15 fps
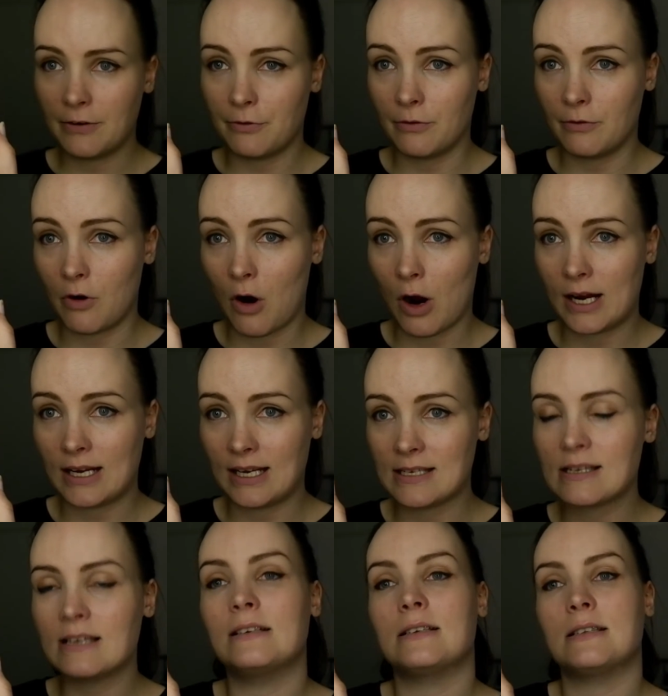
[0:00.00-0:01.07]
different
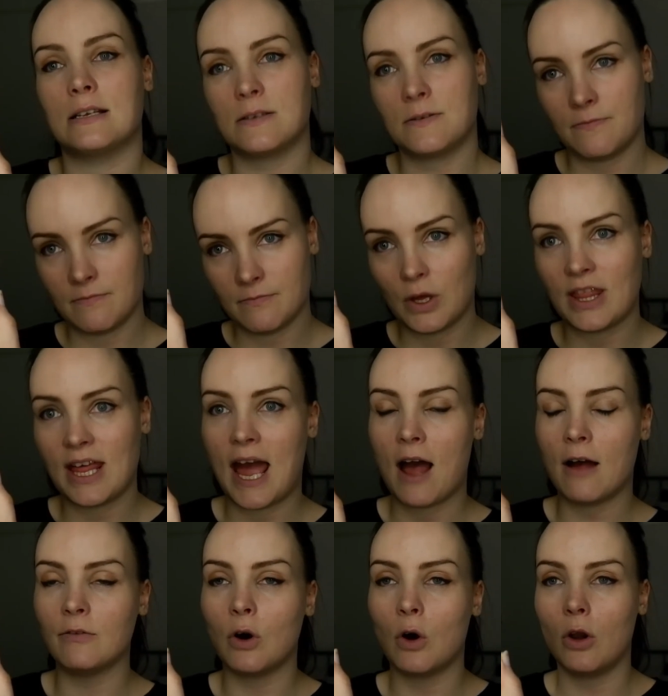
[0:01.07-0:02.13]
varieties, at least that's what they
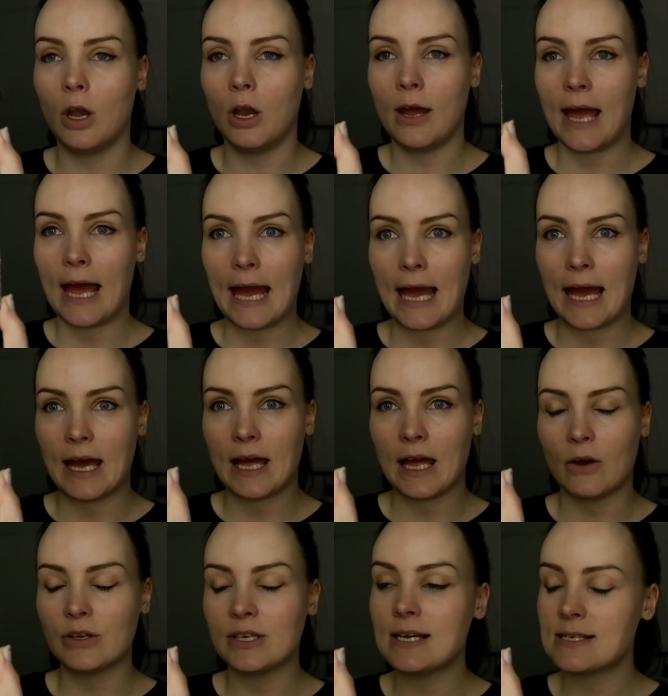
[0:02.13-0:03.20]
have on
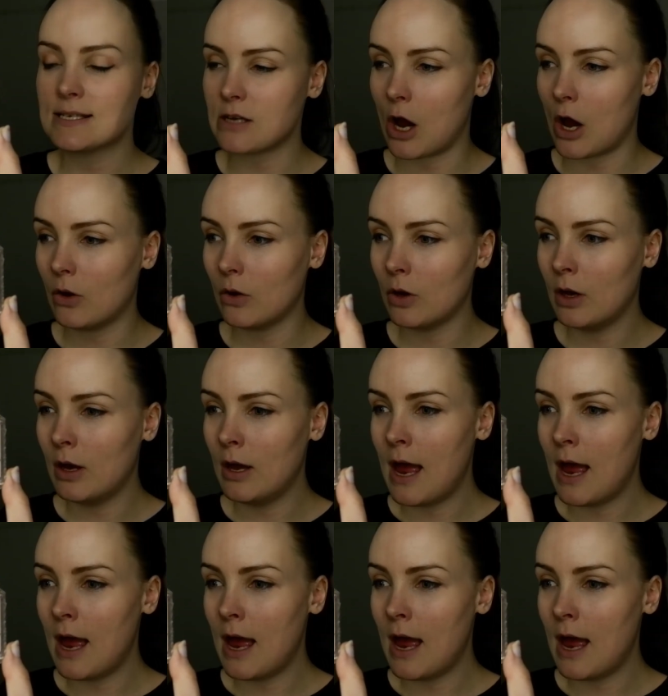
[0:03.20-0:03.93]
Yesstyle,